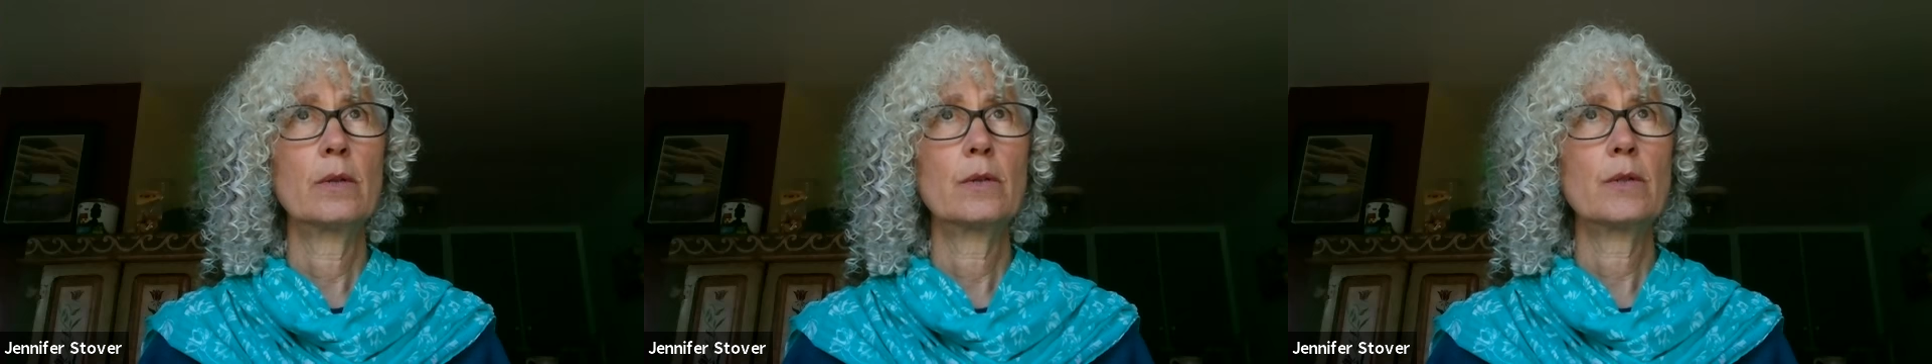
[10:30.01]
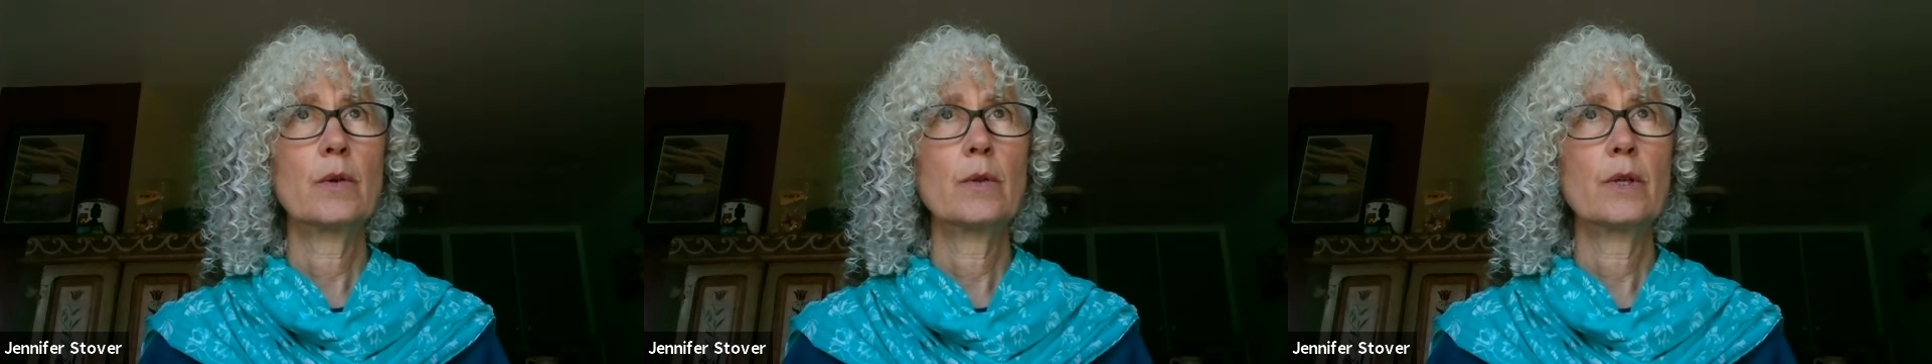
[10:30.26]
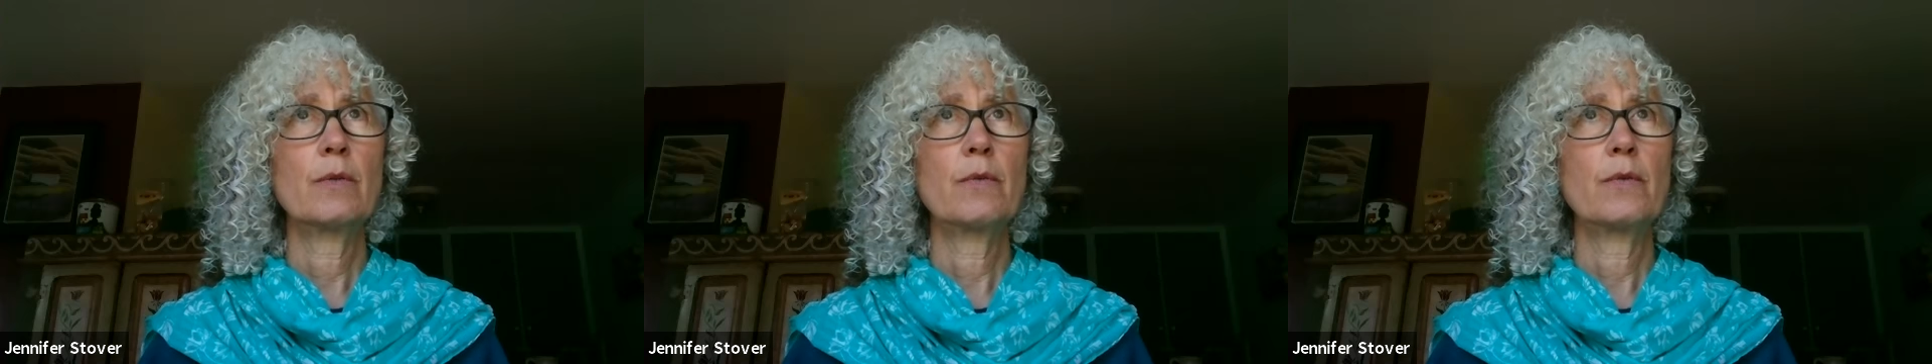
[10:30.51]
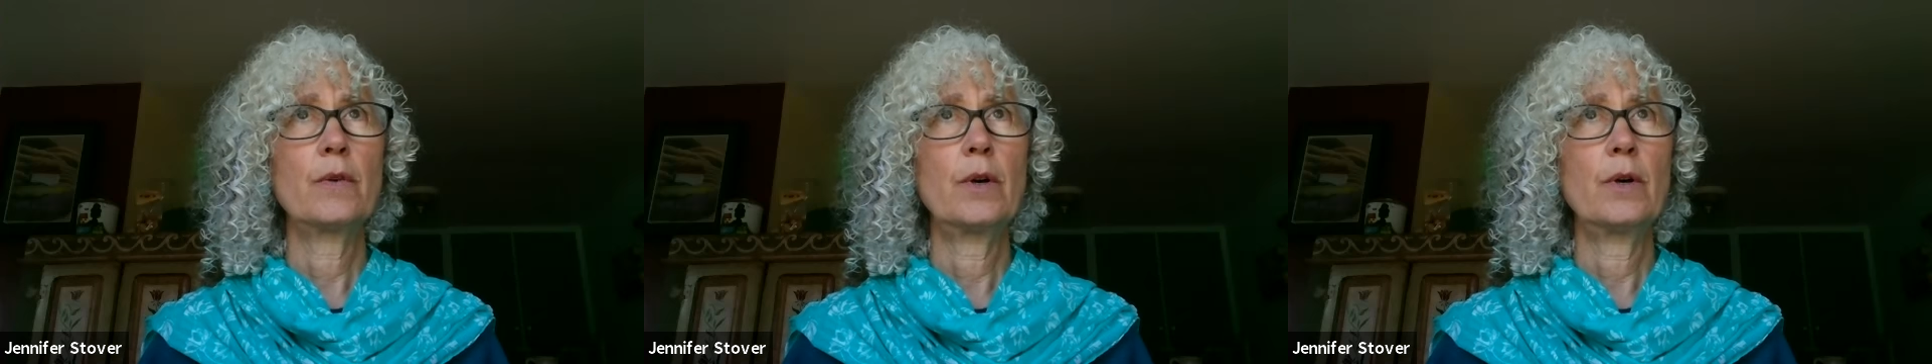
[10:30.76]
so that it
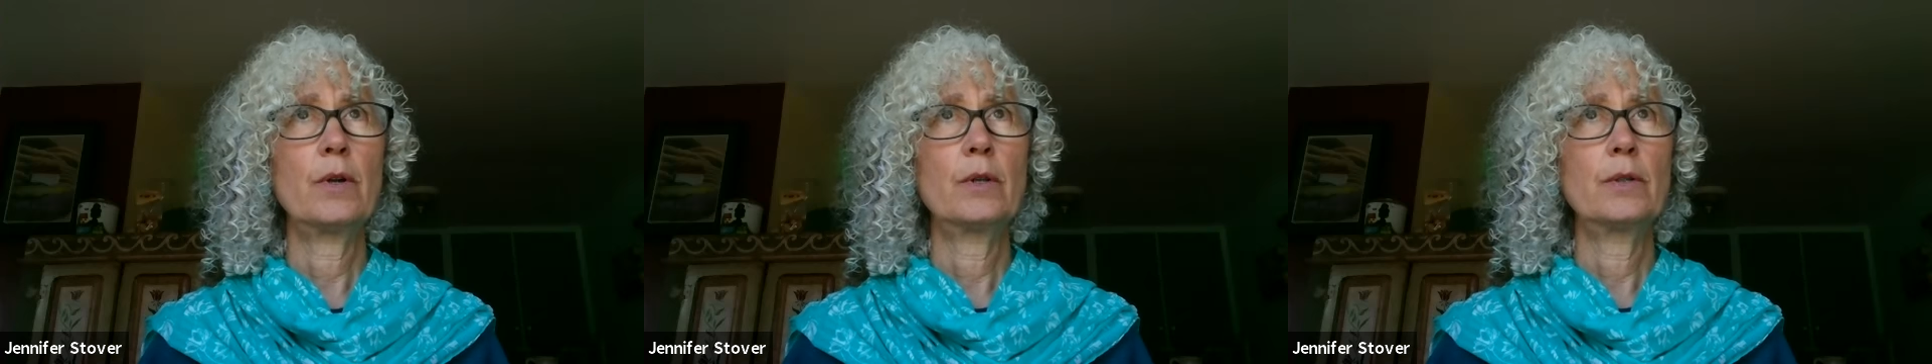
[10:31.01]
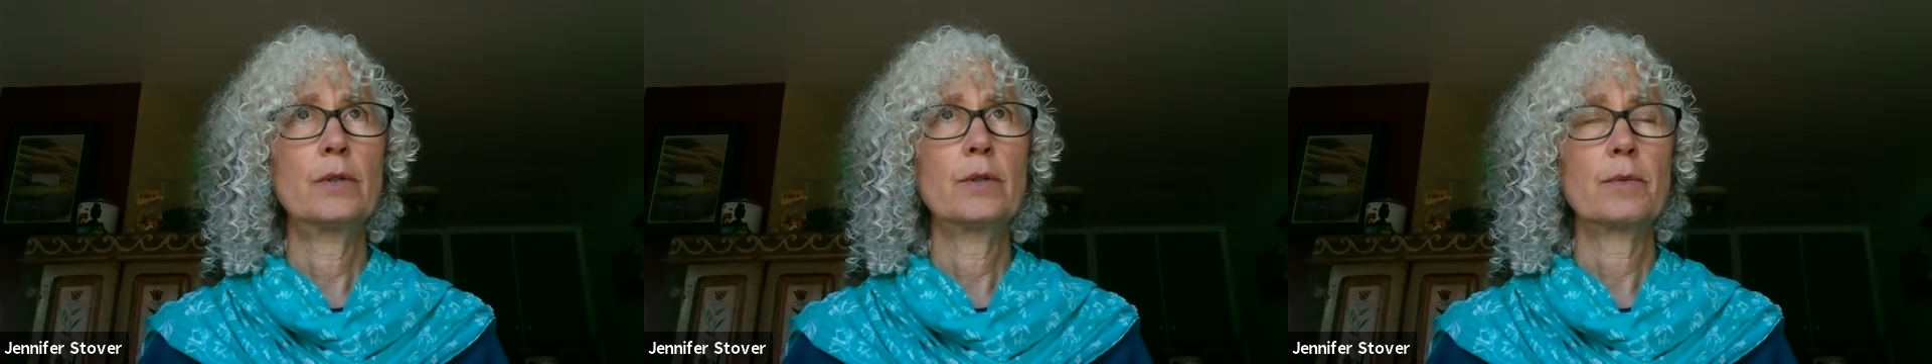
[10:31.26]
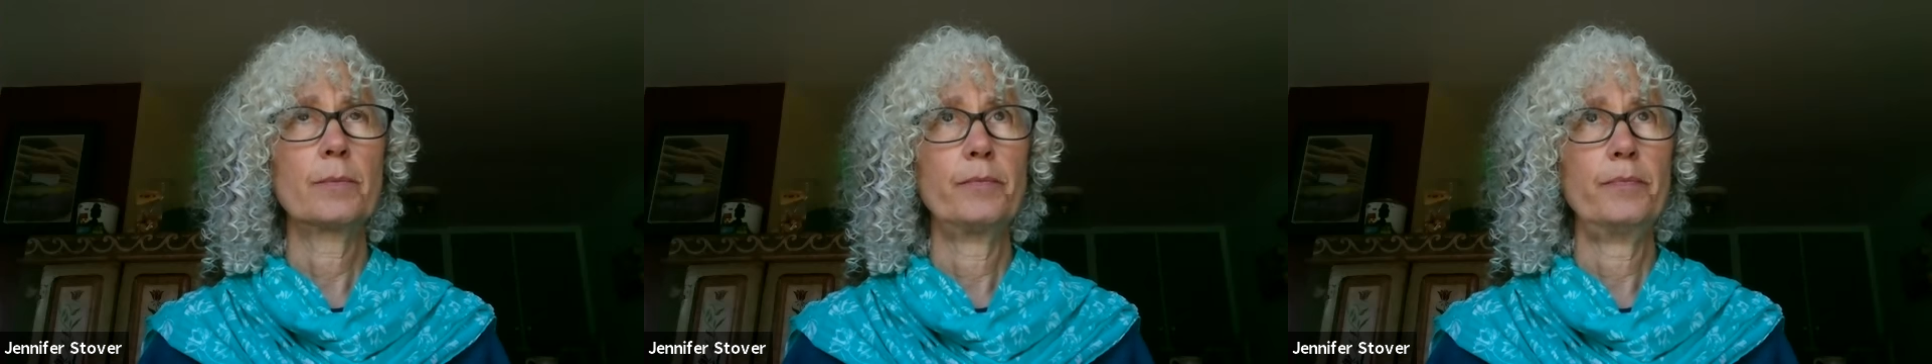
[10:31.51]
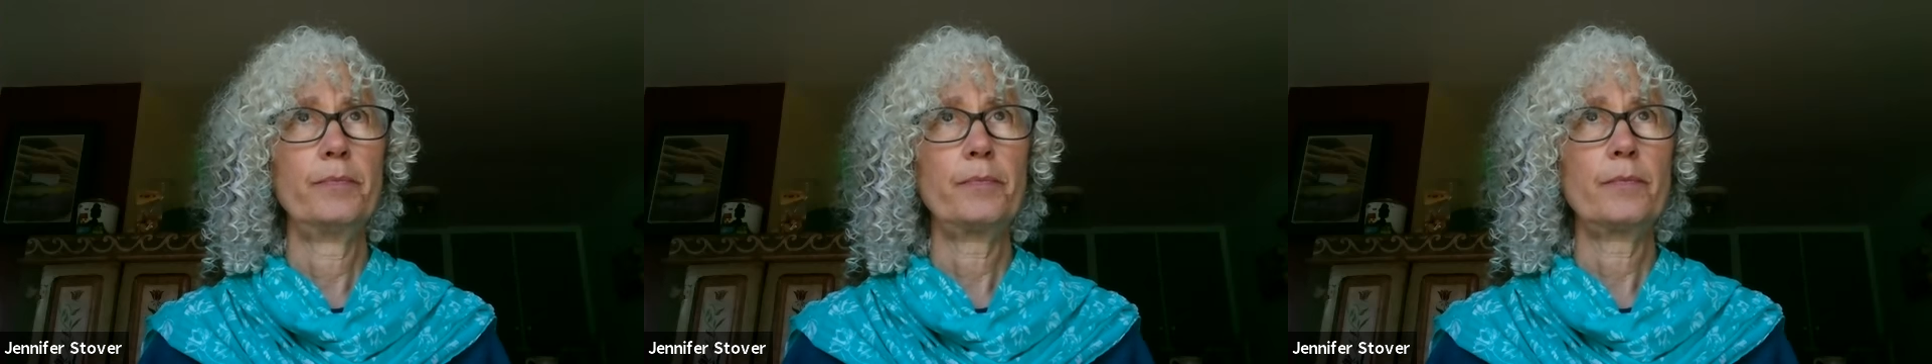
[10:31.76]
falls
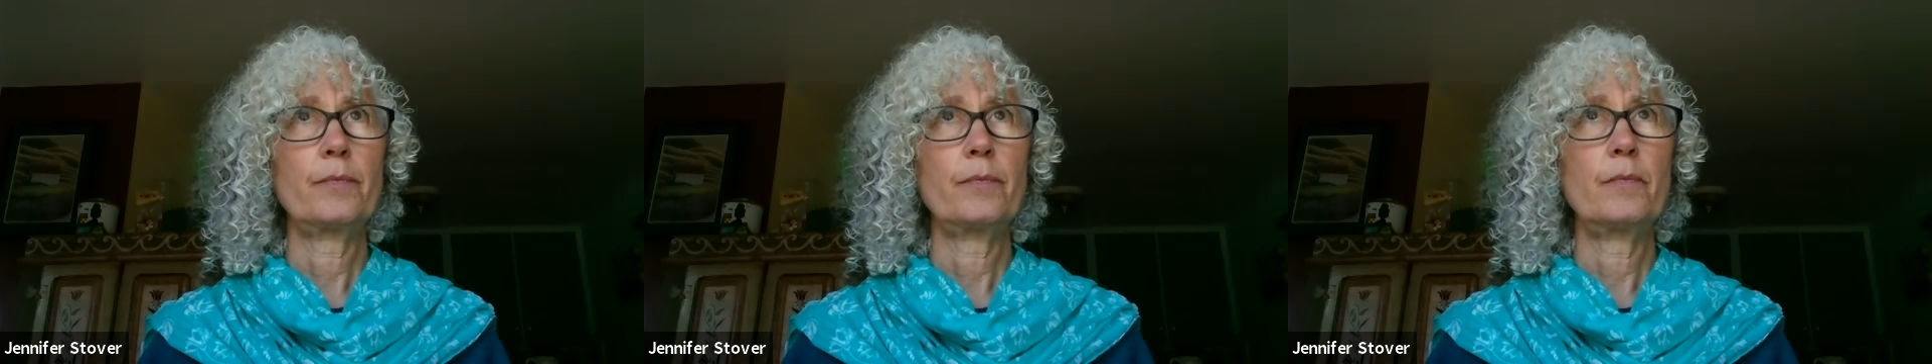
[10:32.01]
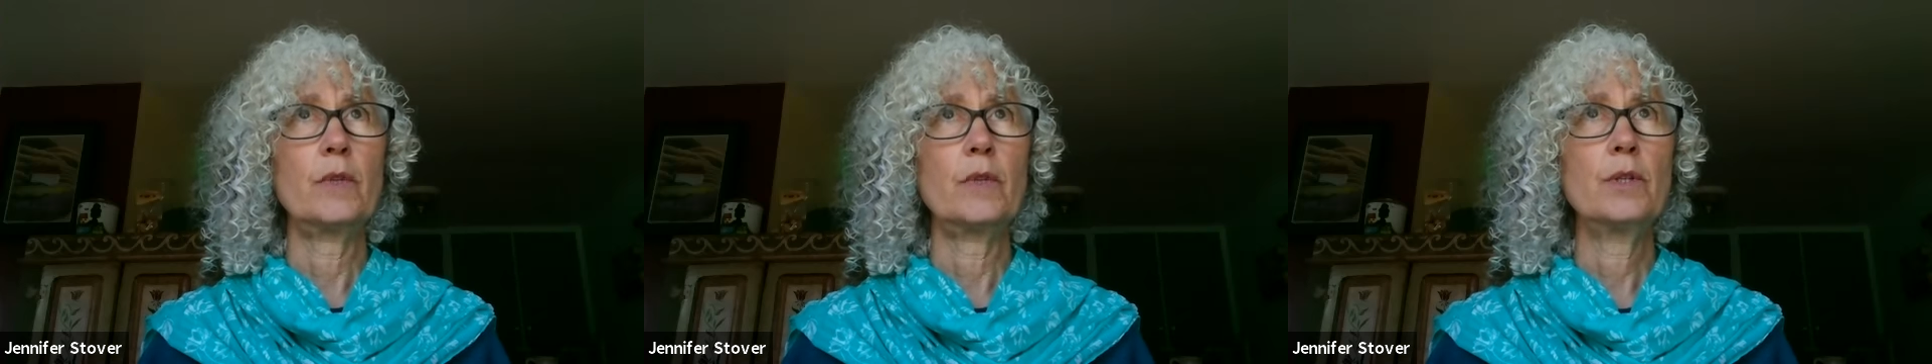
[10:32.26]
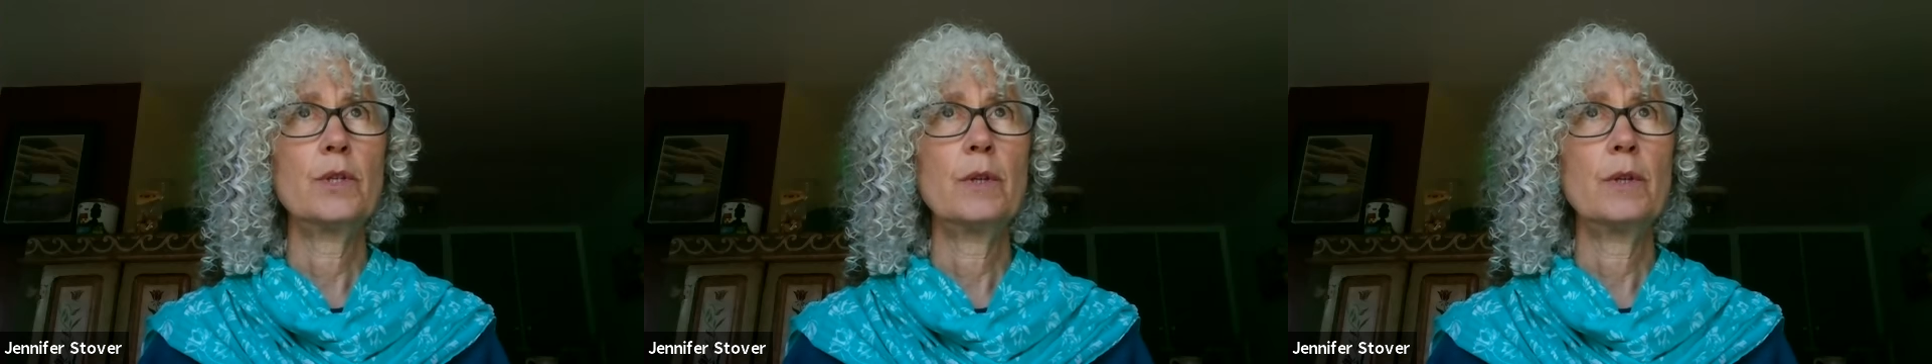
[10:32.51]
to